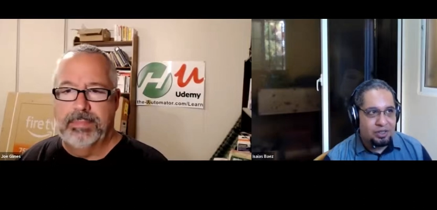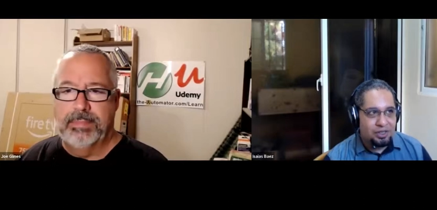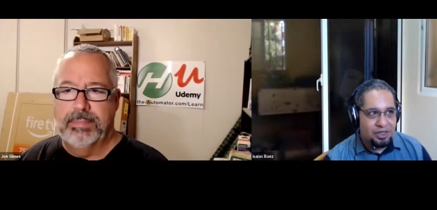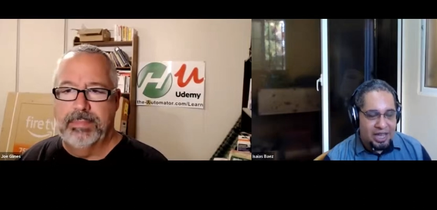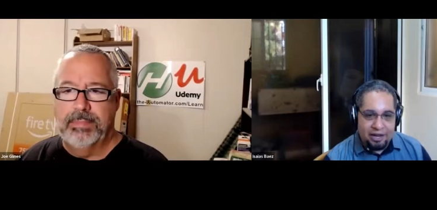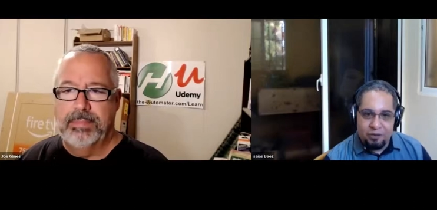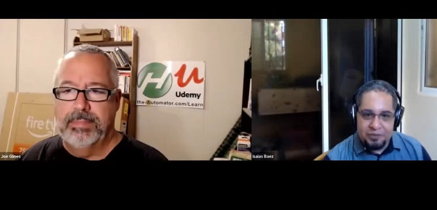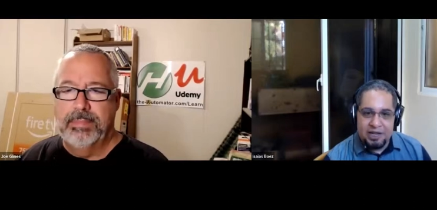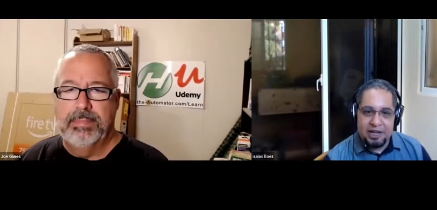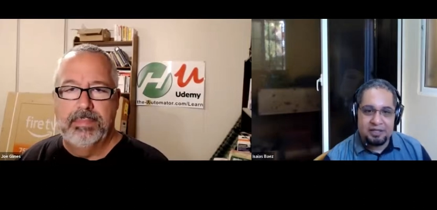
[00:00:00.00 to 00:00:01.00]
Speaker 1: that
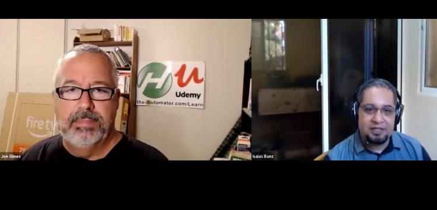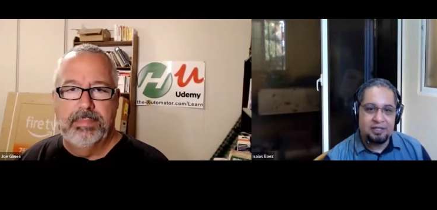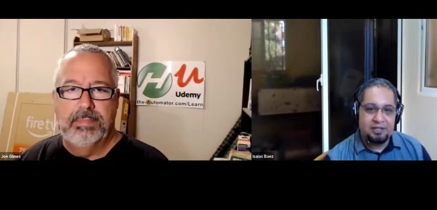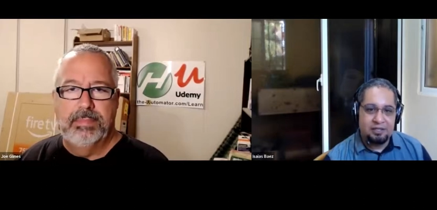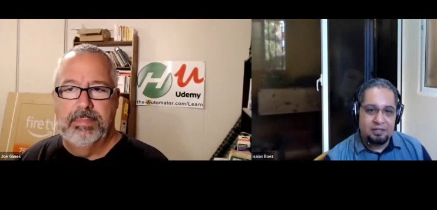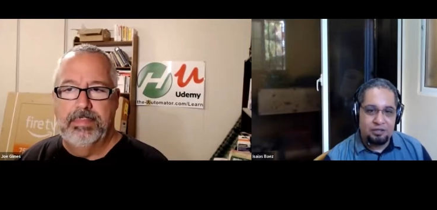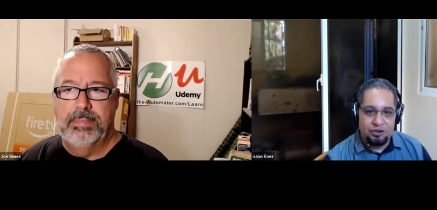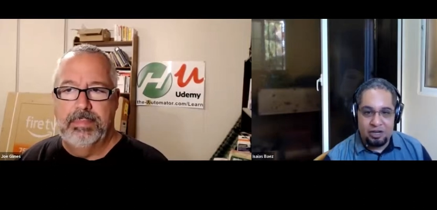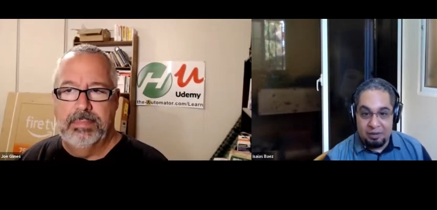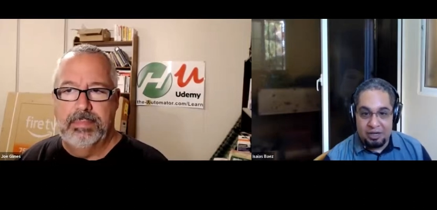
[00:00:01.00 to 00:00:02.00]
object,
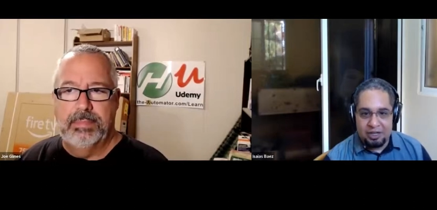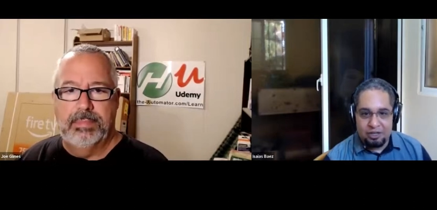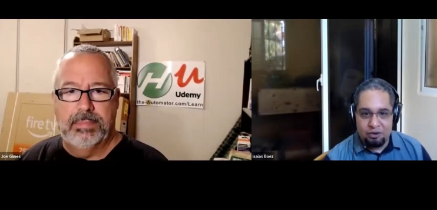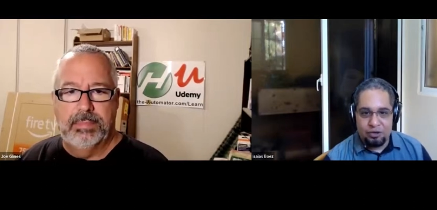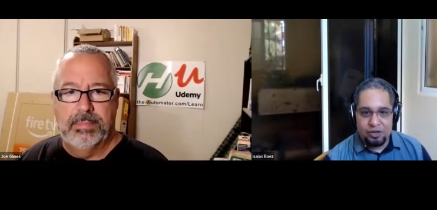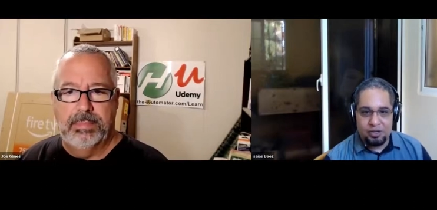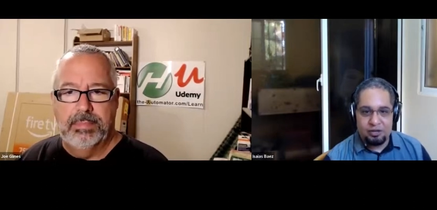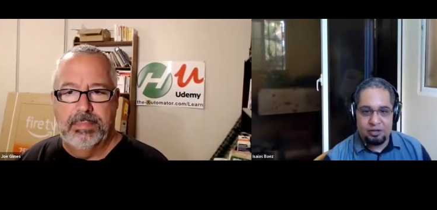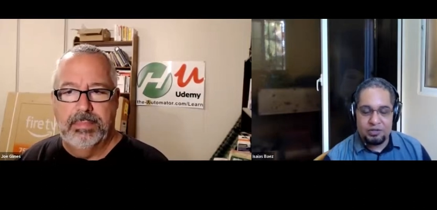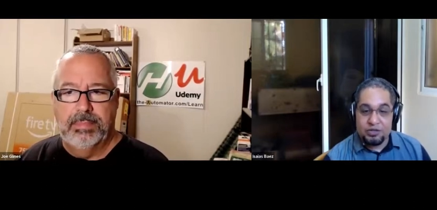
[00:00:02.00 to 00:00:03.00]
you're limiting
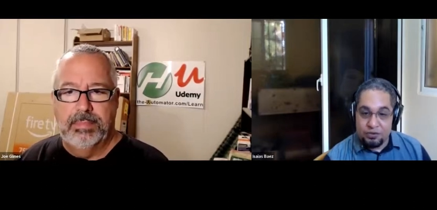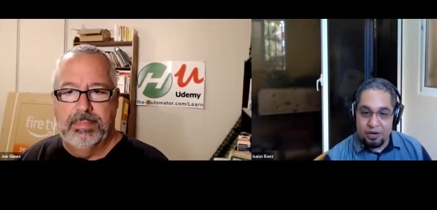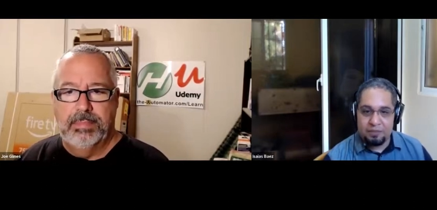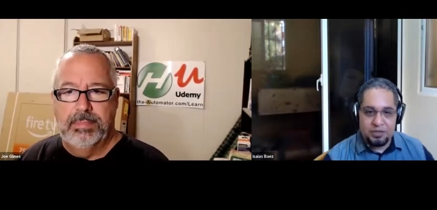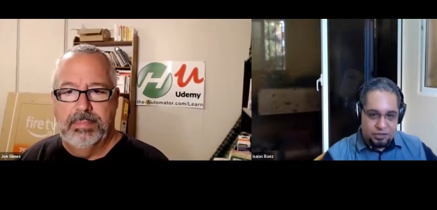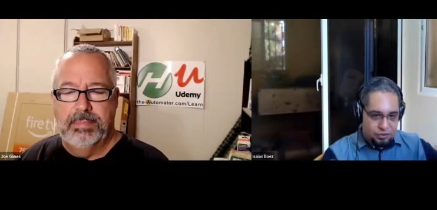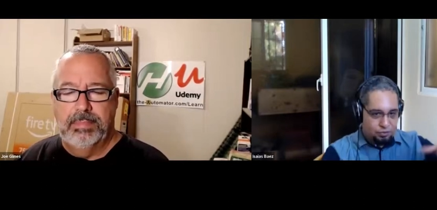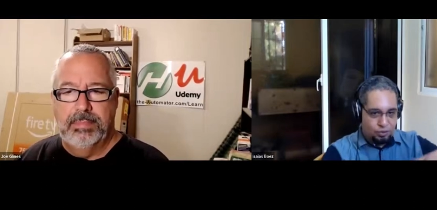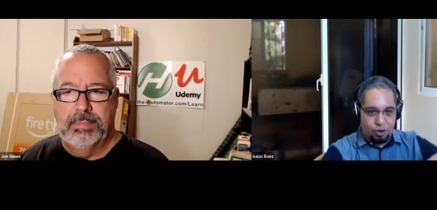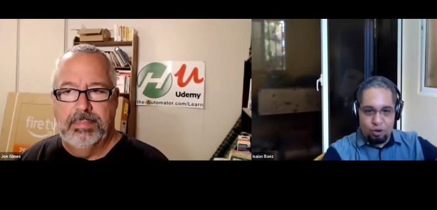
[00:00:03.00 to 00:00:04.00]
your scripts
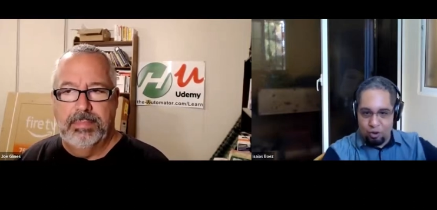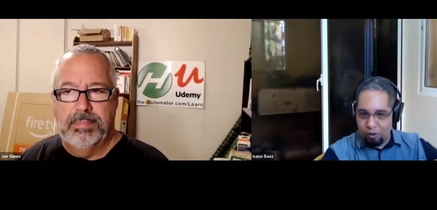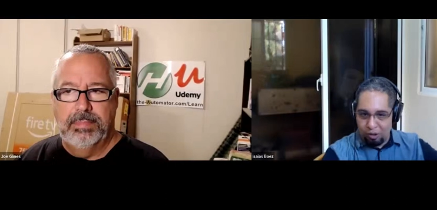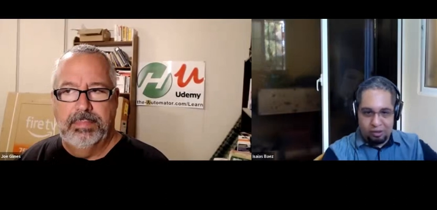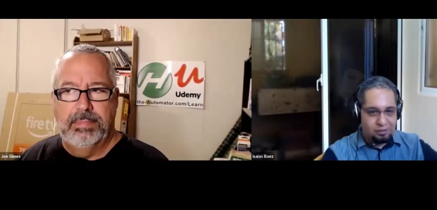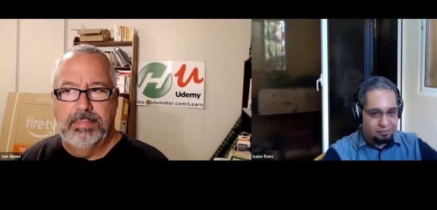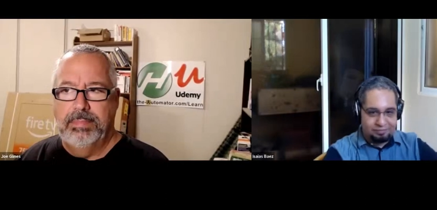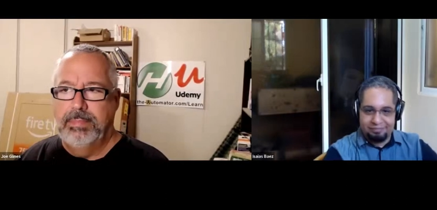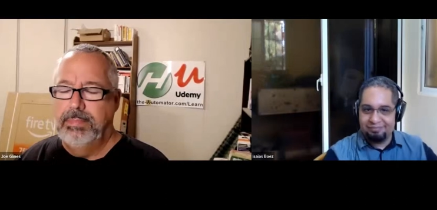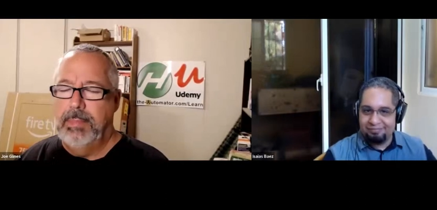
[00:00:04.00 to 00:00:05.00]
to local
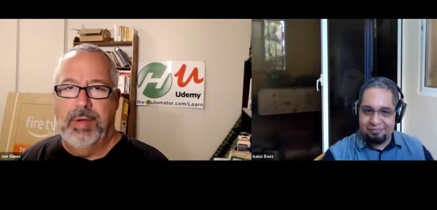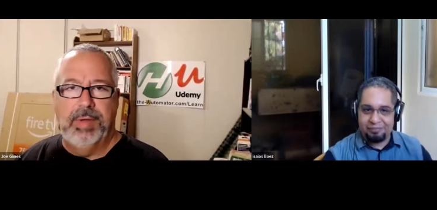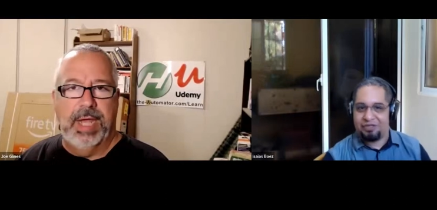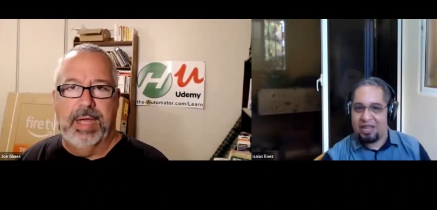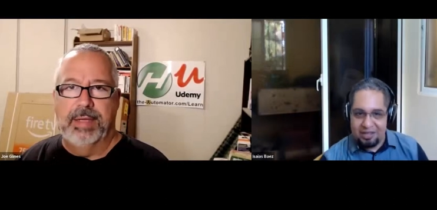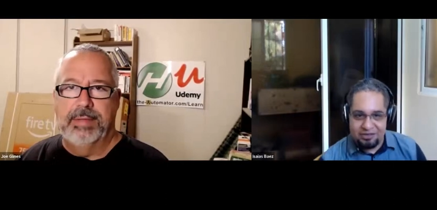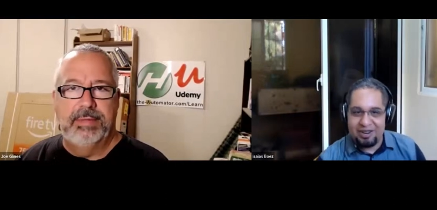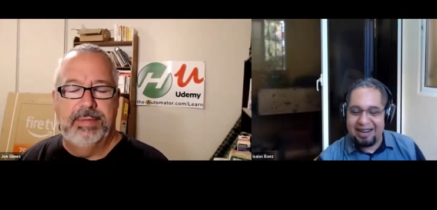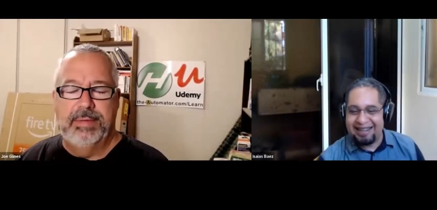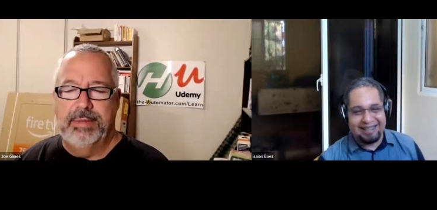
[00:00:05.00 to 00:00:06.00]

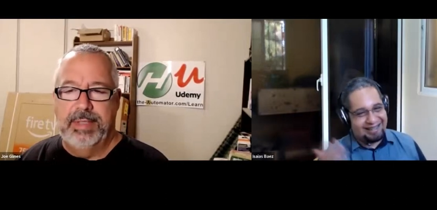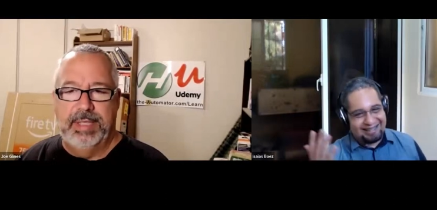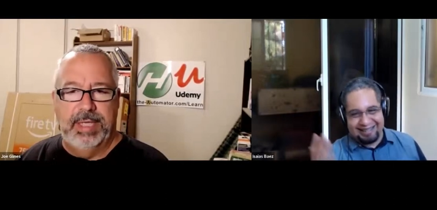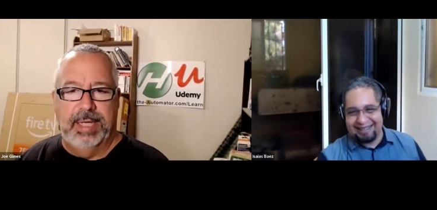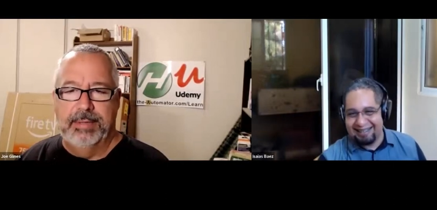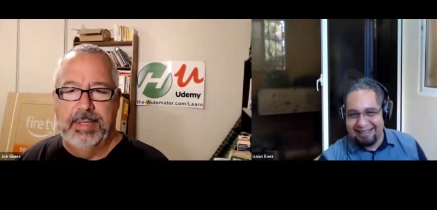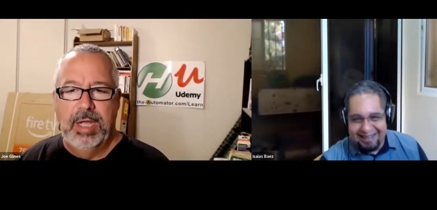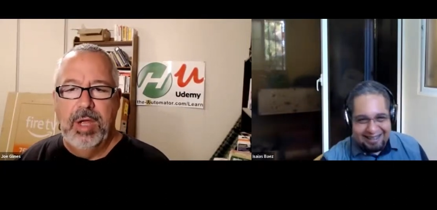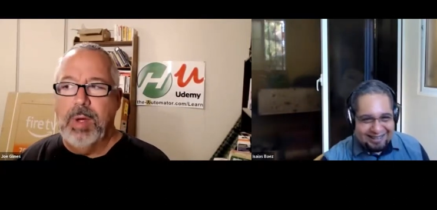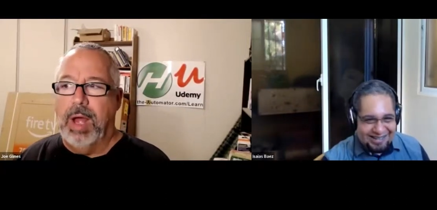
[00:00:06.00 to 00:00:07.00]
Speaker 2: things, right? Yeah.
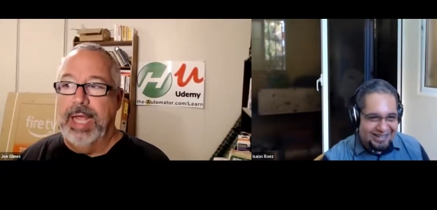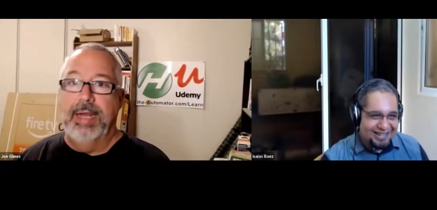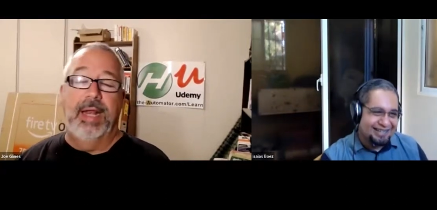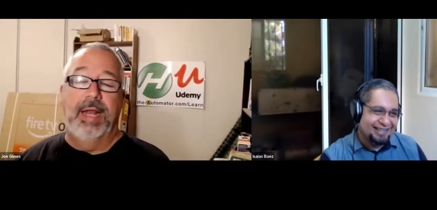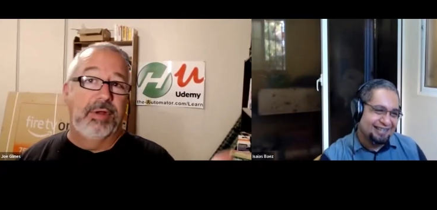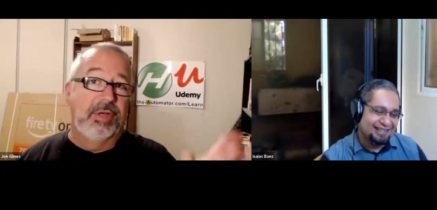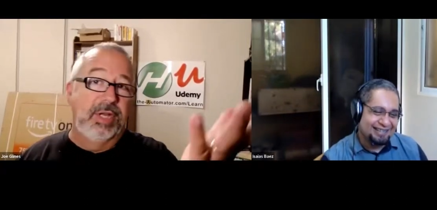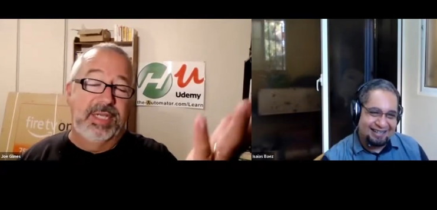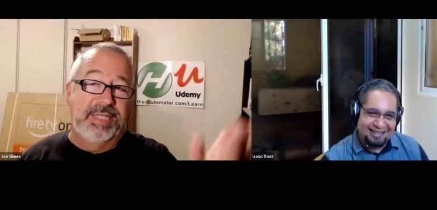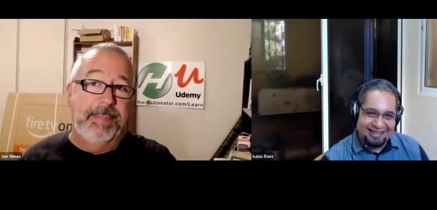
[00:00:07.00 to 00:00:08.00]
Well, and another
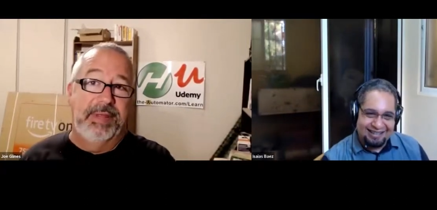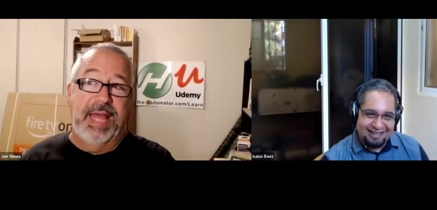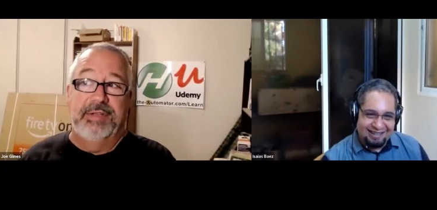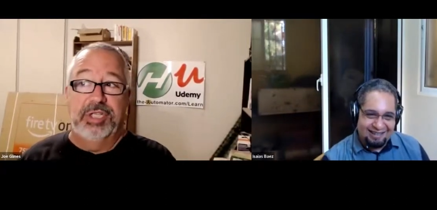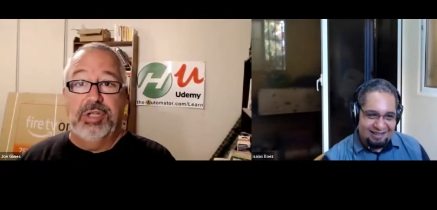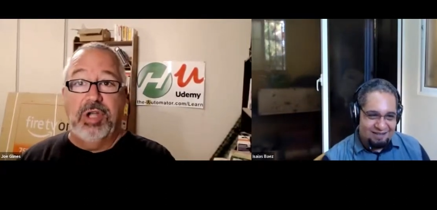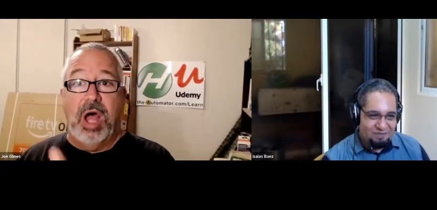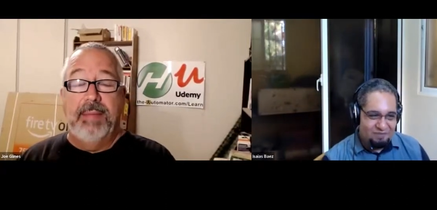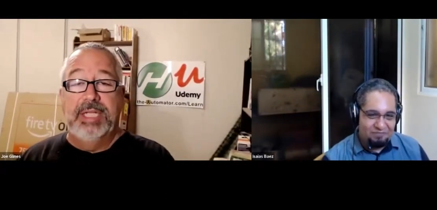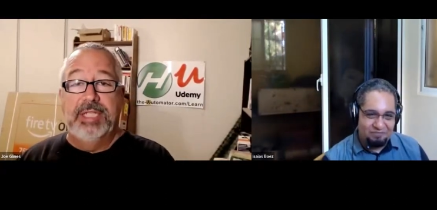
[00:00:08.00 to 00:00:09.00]
good example of that is just
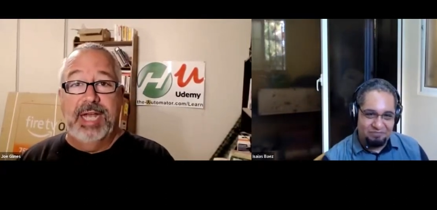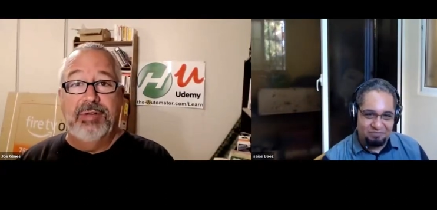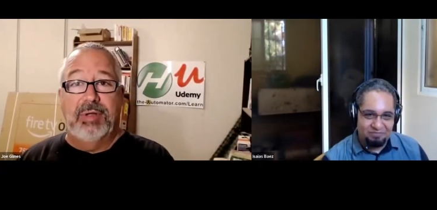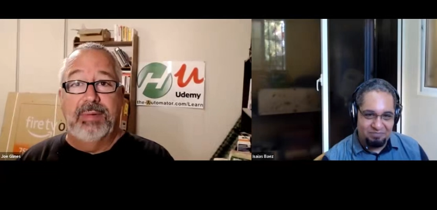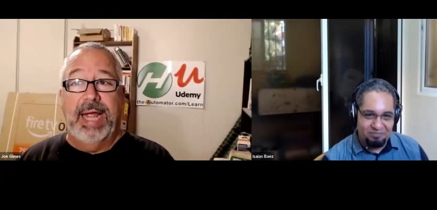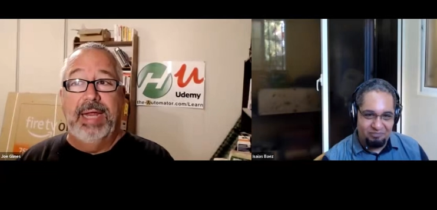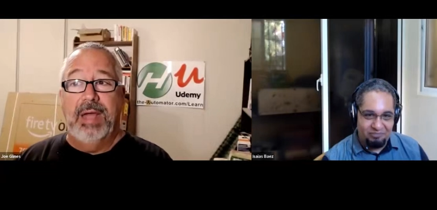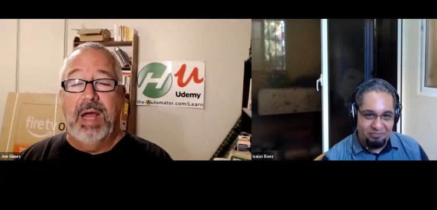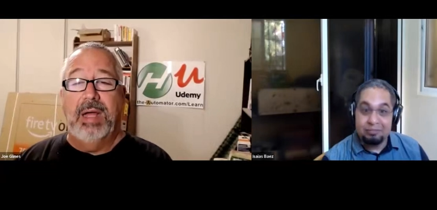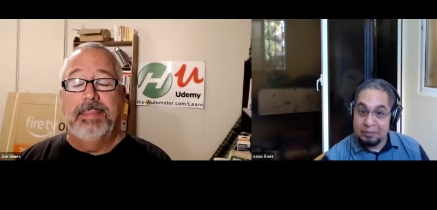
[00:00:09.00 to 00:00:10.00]
COM in general, right?
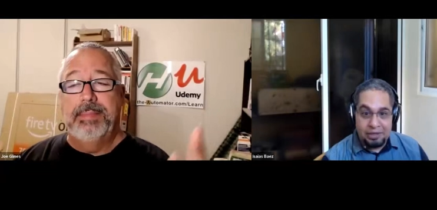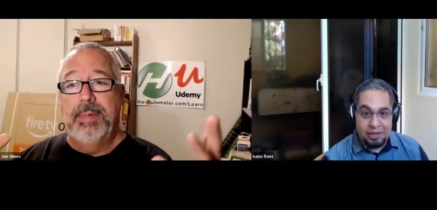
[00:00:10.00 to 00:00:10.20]
COM